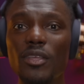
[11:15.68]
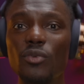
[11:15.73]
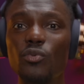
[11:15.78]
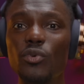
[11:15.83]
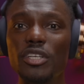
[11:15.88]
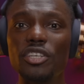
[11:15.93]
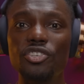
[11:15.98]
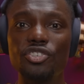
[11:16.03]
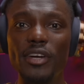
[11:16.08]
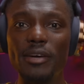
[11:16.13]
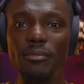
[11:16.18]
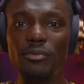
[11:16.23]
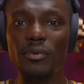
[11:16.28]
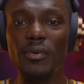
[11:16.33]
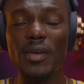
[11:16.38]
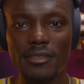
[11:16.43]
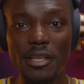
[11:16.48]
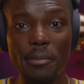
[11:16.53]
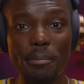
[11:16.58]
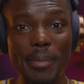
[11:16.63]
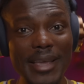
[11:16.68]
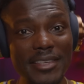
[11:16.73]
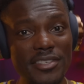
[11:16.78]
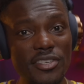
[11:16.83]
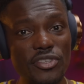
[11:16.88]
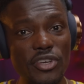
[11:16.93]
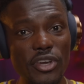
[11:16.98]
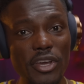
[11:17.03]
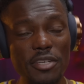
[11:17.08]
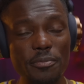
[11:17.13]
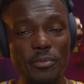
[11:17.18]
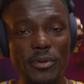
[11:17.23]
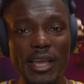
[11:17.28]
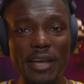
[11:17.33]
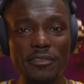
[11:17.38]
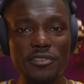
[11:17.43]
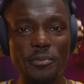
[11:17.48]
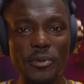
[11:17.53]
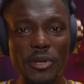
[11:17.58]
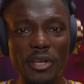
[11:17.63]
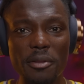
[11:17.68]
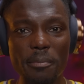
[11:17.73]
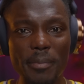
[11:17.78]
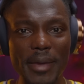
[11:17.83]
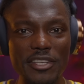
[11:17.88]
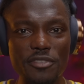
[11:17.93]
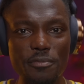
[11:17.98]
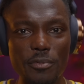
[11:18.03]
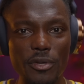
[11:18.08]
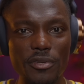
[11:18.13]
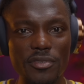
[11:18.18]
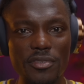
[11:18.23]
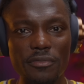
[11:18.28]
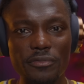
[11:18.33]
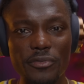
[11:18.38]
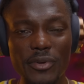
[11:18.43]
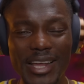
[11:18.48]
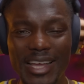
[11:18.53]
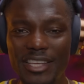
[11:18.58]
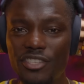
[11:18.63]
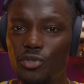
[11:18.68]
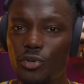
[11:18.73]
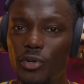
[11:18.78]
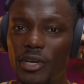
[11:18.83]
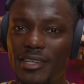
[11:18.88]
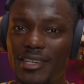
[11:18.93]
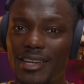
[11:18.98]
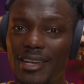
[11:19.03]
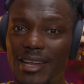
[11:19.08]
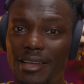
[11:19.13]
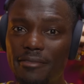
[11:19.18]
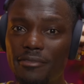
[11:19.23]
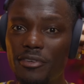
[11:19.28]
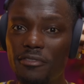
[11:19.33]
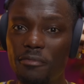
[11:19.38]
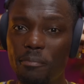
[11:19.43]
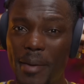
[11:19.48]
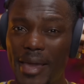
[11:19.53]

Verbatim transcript: with a treble. The bass is good, but you have to put on the bass boost to fully enjoy the level of